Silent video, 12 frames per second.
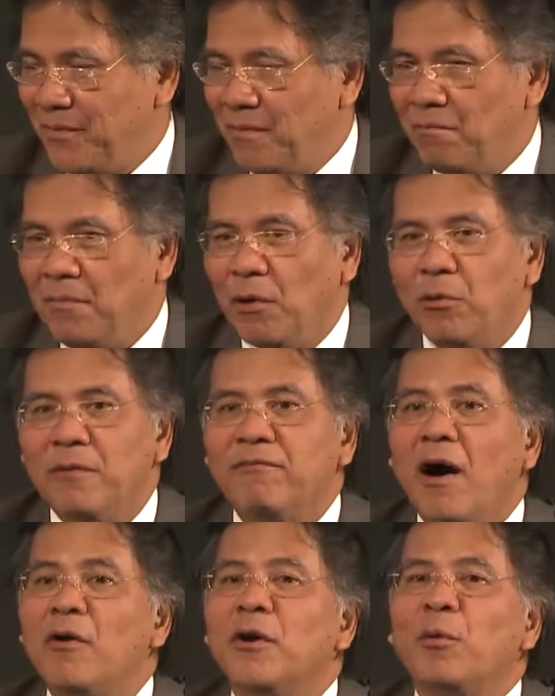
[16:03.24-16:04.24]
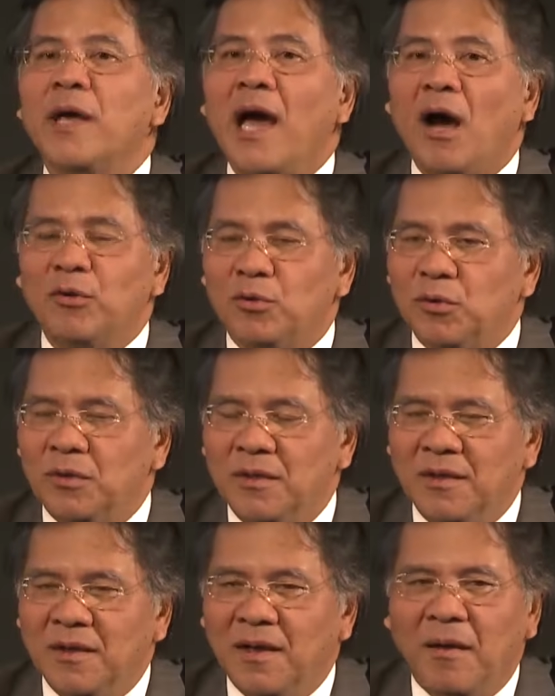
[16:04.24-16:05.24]
But we found a way how to
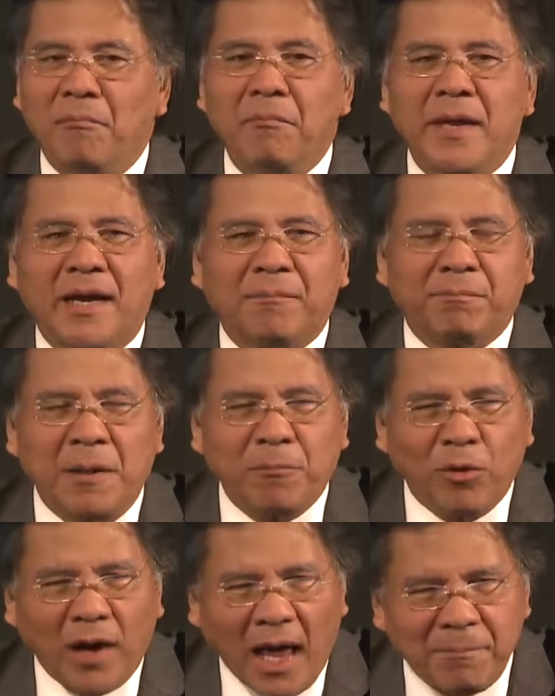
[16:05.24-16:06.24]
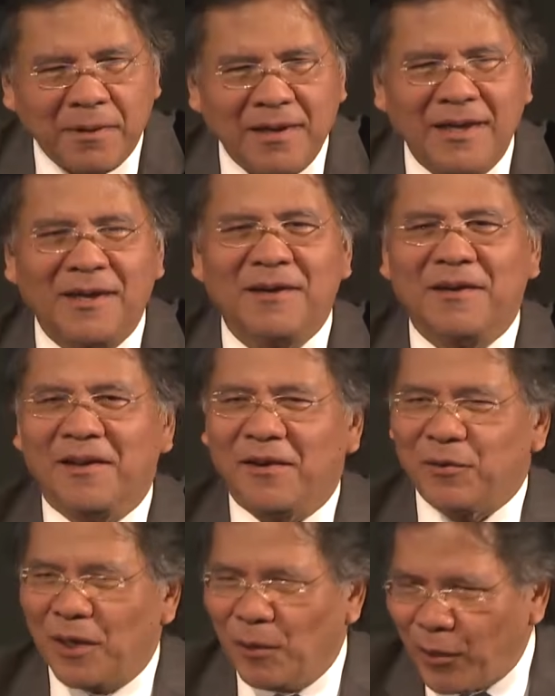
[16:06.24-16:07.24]
make people happily
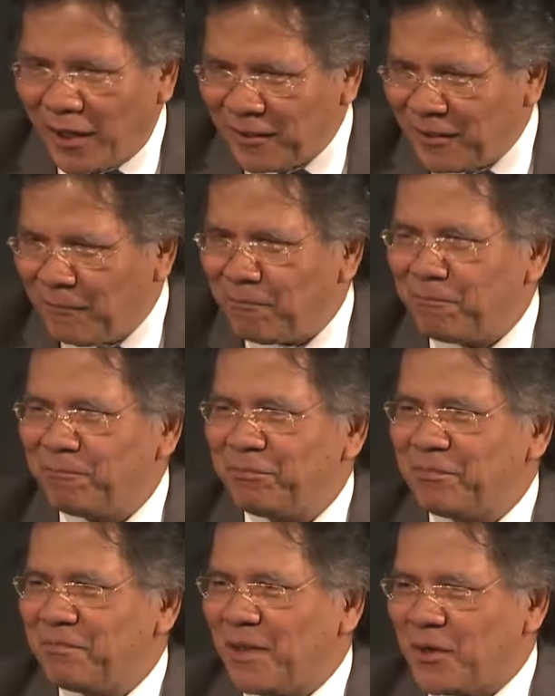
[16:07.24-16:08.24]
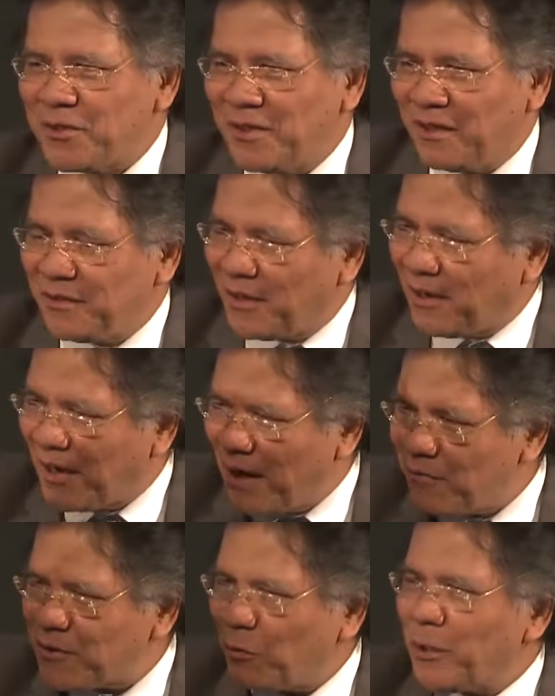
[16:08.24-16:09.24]
relocate them, because the
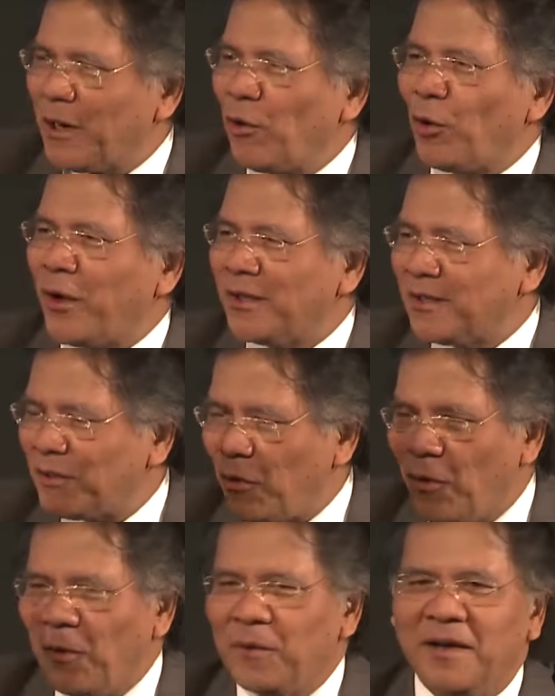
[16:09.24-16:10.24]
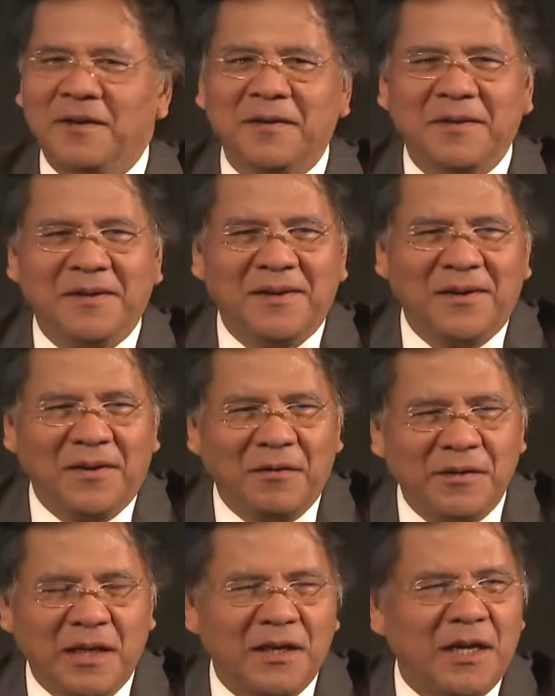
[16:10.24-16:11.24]
graves that we relocated, all
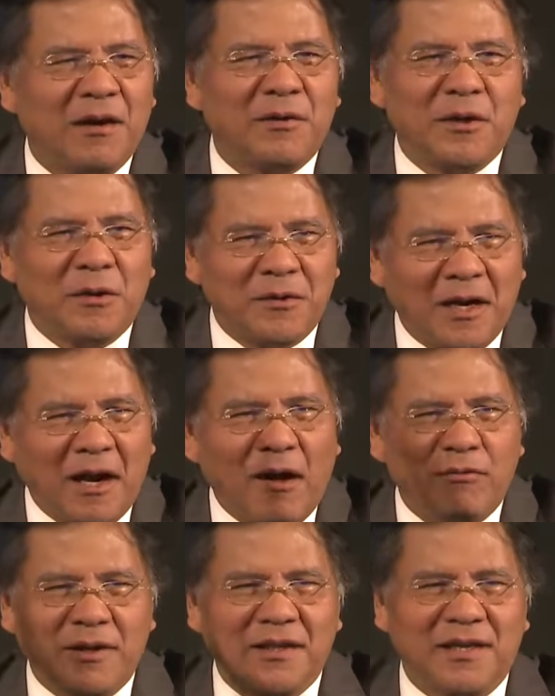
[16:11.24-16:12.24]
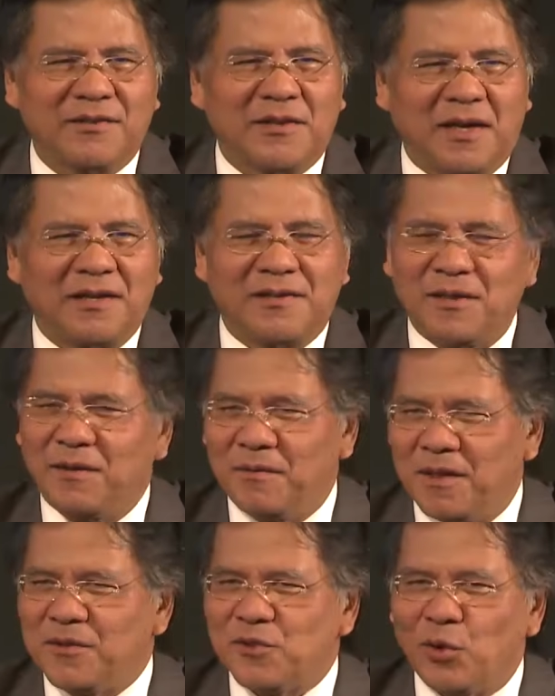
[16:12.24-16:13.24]
they love it.
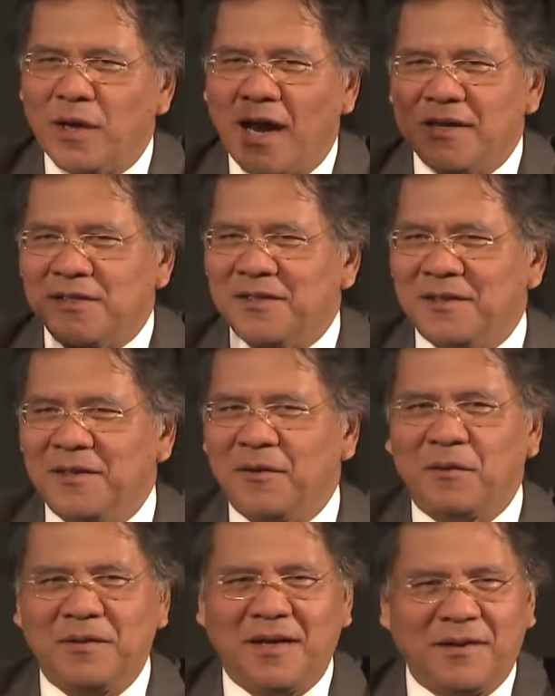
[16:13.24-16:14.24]
It's so nice, you know.